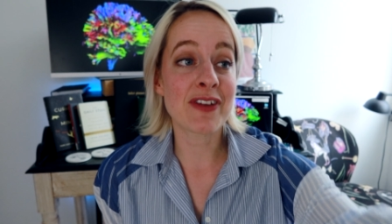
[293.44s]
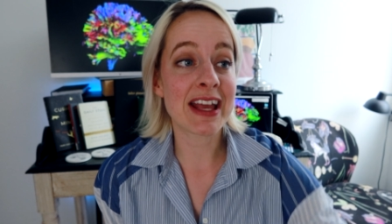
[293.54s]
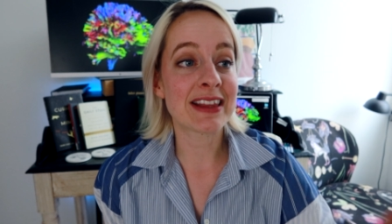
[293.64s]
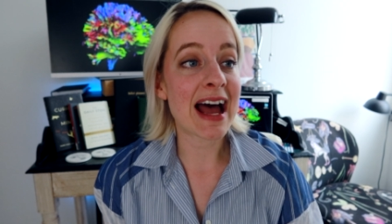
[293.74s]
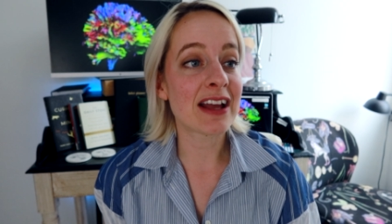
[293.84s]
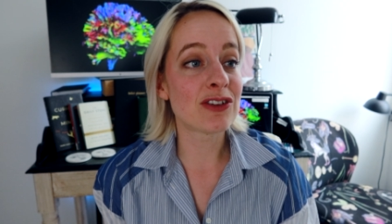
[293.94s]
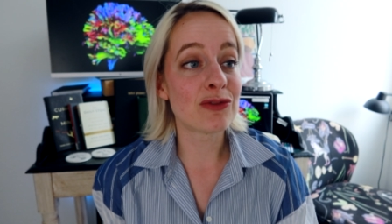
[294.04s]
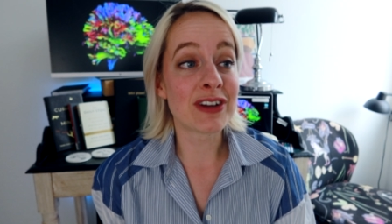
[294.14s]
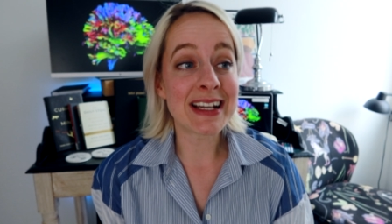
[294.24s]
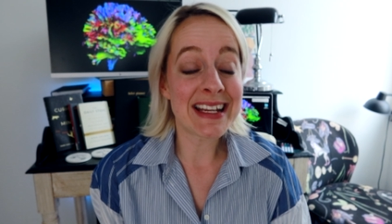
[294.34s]
thing that you
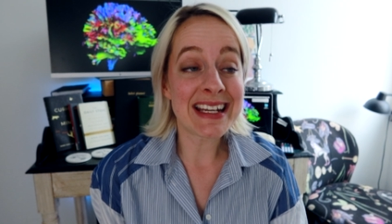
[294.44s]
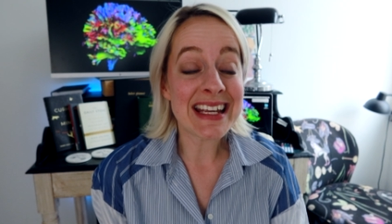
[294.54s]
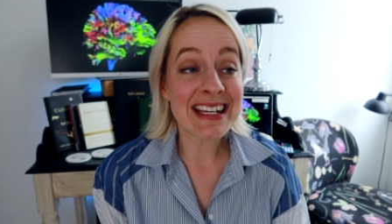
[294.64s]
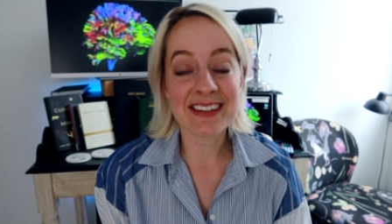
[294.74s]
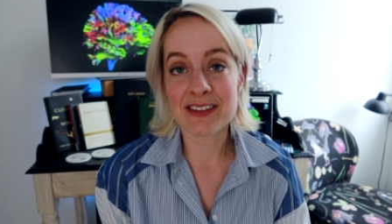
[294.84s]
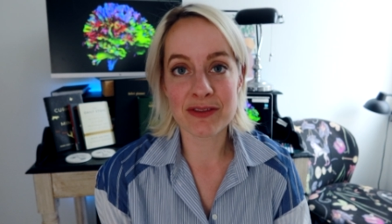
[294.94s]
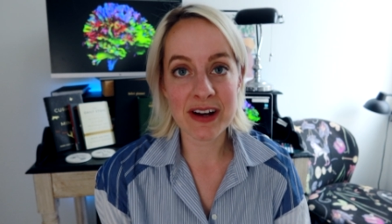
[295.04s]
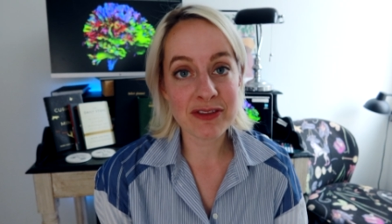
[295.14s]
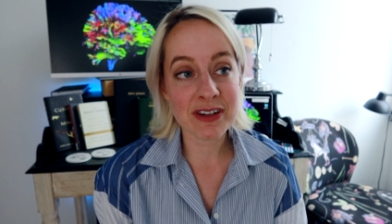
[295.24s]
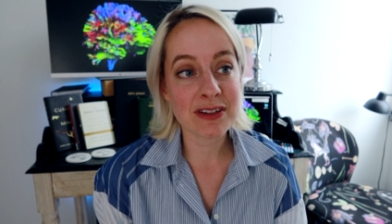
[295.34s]
really need is a
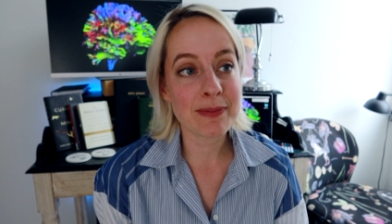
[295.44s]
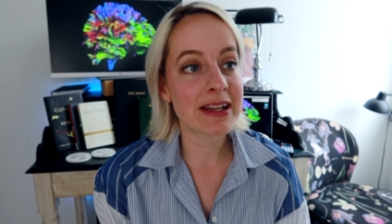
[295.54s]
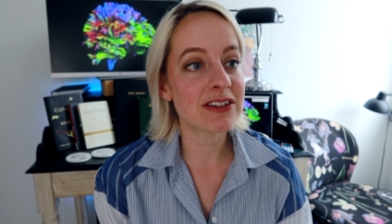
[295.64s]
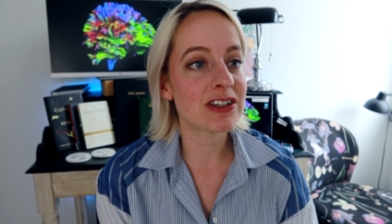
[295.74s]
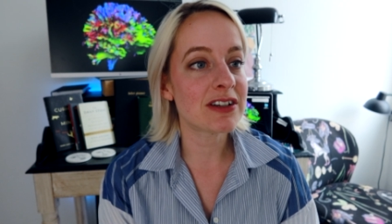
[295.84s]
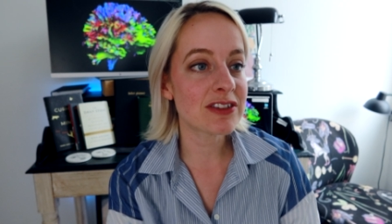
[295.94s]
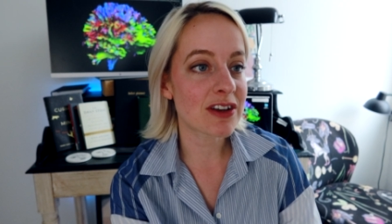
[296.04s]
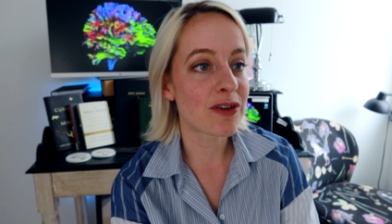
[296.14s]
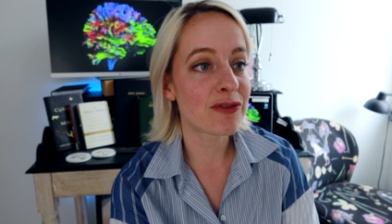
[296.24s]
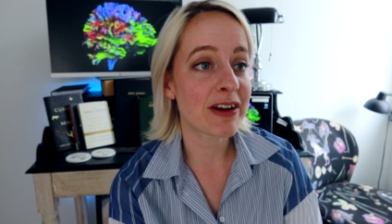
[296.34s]
reference manager.
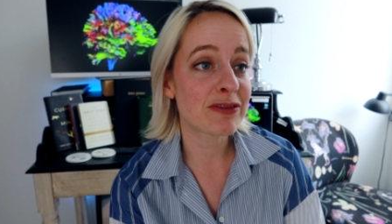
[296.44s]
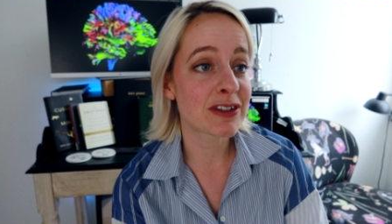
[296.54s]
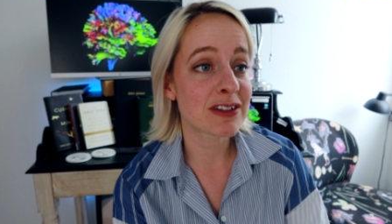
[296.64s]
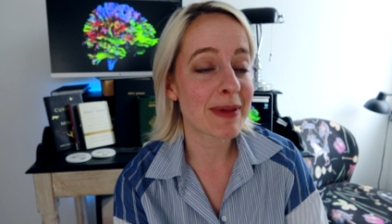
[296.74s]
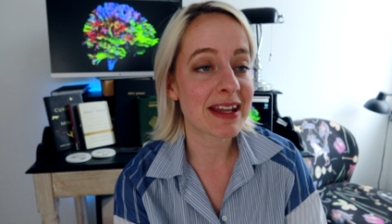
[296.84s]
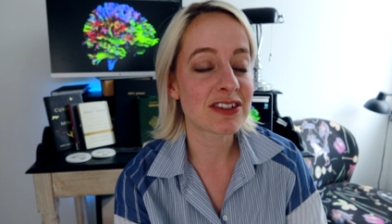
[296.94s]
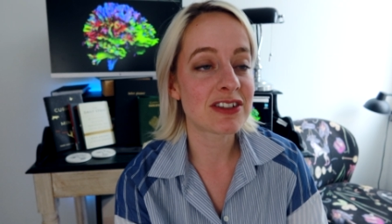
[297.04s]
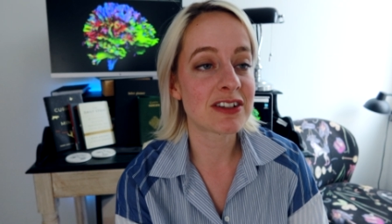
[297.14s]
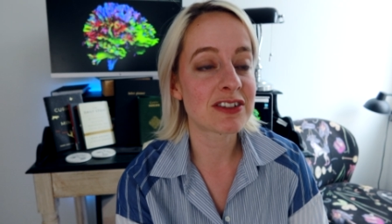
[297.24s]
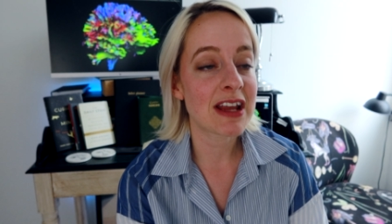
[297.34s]
So reference
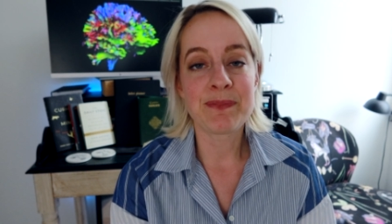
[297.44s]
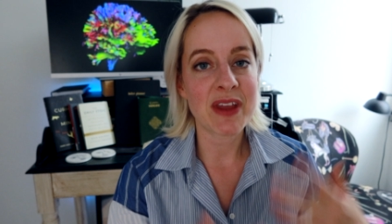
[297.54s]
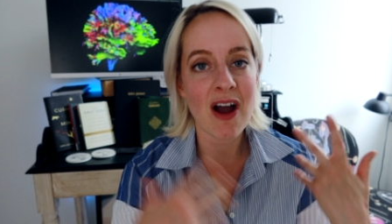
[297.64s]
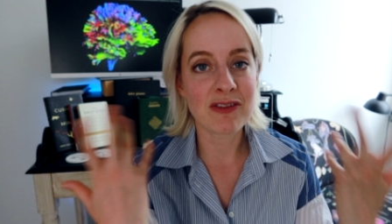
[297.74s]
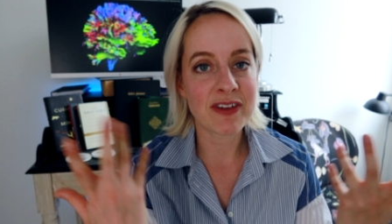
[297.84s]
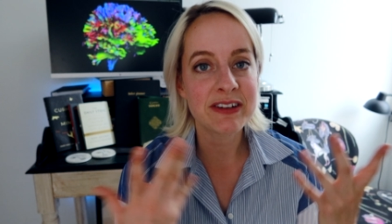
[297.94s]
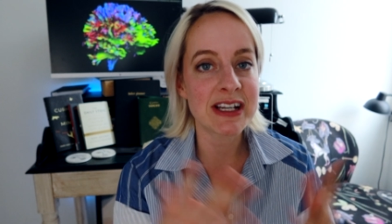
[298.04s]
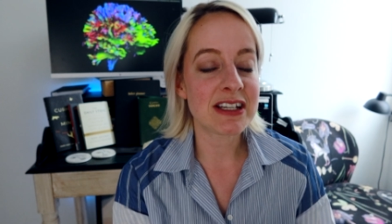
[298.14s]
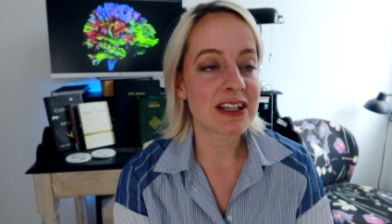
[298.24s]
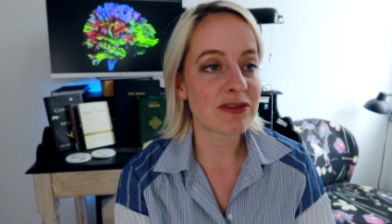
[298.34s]
managers are
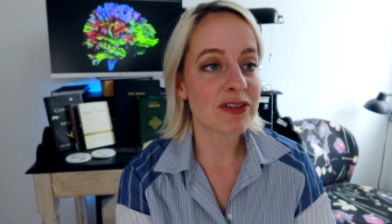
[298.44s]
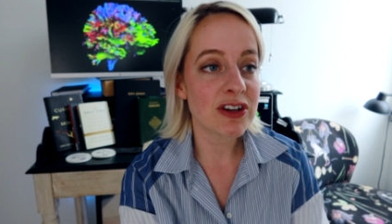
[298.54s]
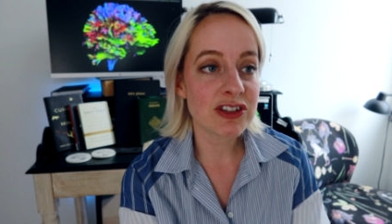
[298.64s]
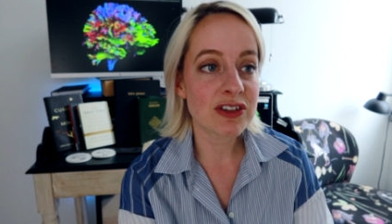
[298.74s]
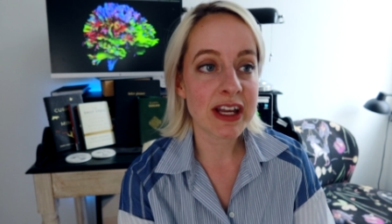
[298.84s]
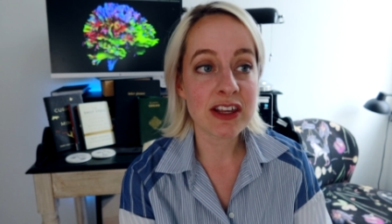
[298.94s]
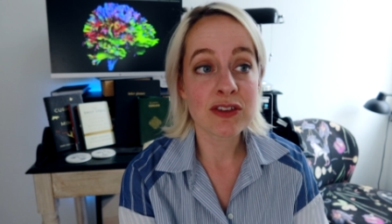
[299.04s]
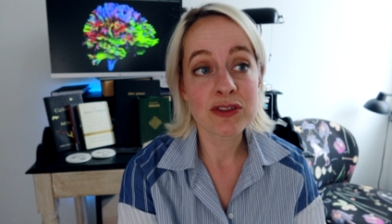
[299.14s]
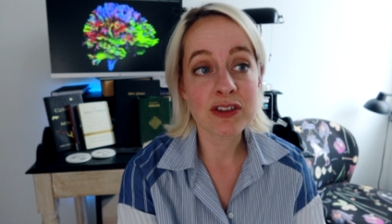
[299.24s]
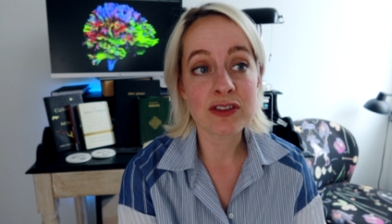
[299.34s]
very diverse. You can
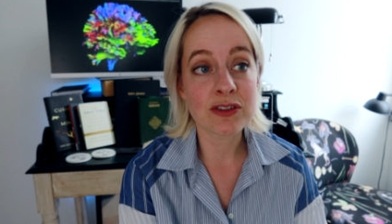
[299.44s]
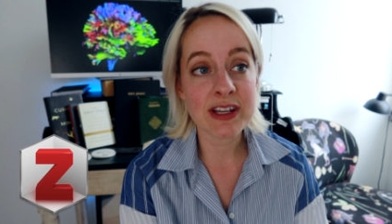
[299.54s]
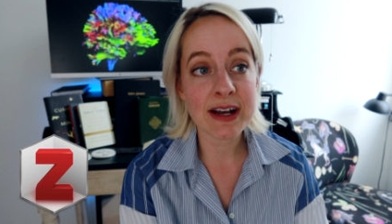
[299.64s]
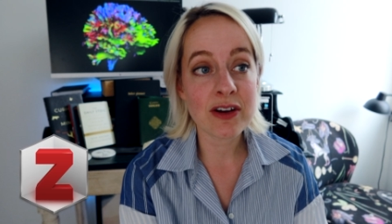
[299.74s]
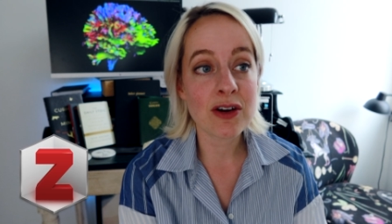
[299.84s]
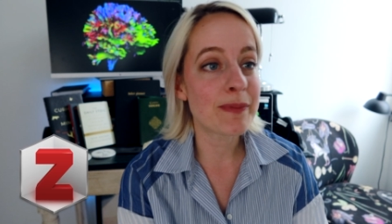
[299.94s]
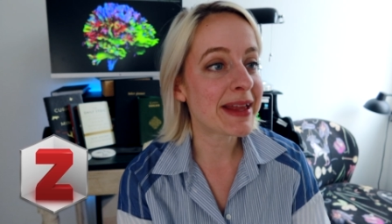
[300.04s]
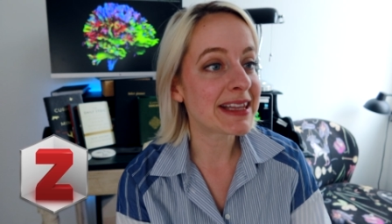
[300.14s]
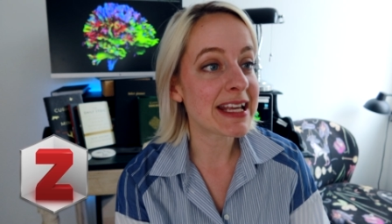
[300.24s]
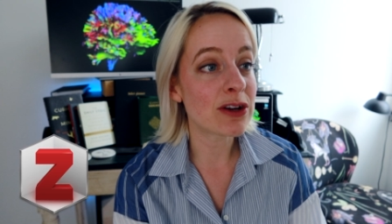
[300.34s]
use Zotero,
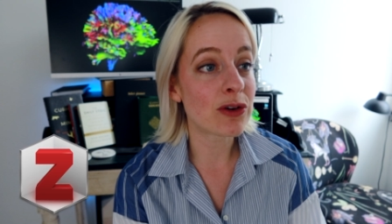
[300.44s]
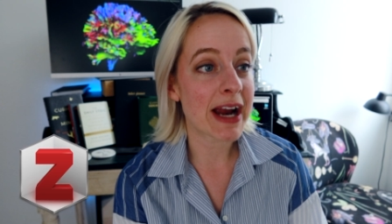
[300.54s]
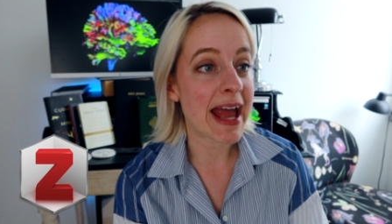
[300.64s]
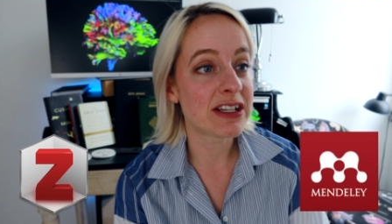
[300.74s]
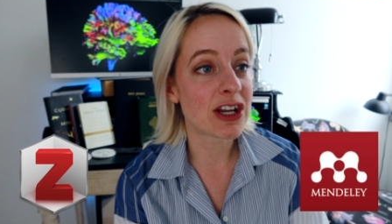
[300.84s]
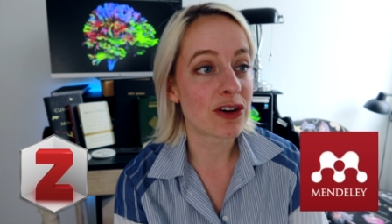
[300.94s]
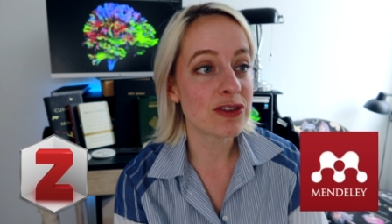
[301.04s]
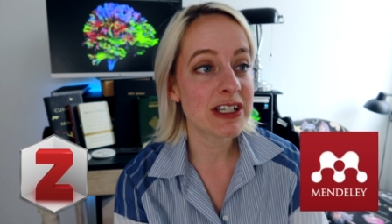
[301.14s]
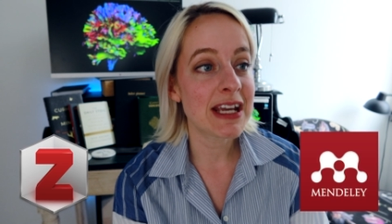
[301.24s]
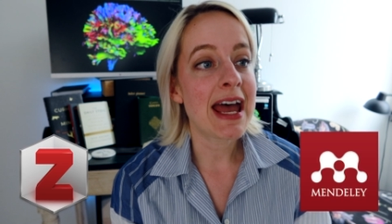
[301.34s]
Mendeley or
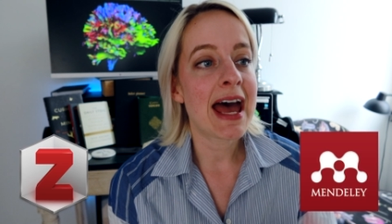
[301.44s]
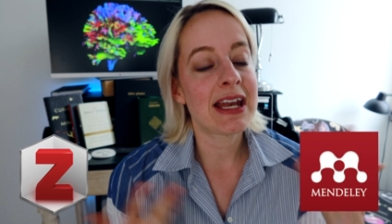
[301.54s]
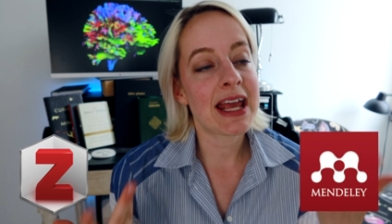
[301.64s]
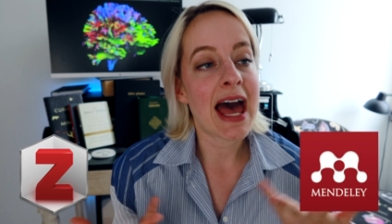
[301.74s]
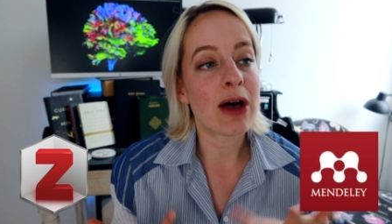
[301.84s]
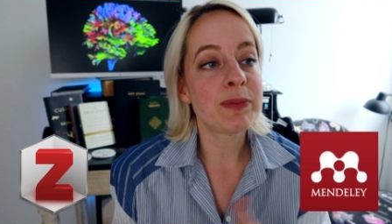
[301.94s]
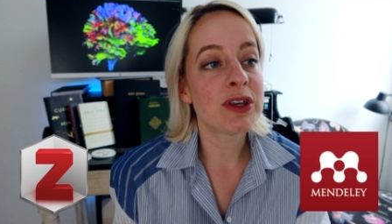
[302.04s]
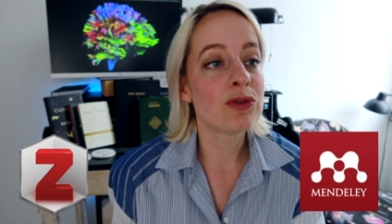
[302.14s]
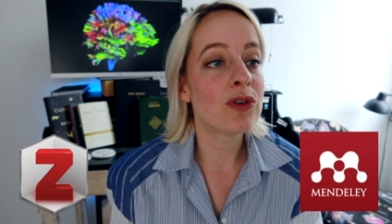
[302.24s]
EndNote and they help you